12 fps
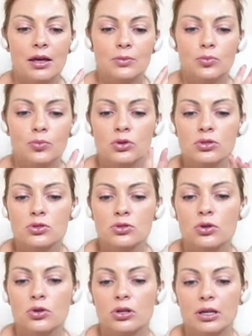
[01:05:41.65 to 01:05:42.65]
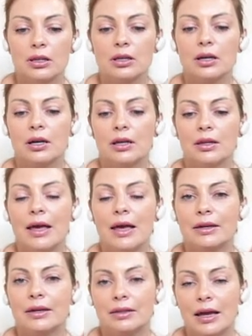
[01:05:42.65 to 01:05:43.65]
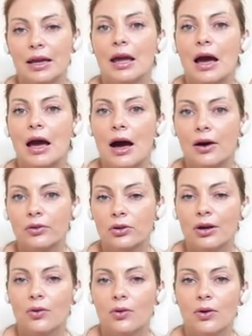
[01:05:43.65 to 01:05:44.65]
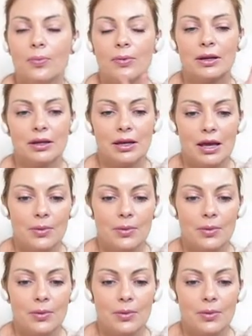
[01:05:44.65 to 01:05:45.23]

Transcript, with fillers: inputs so you can connect any audio equipment,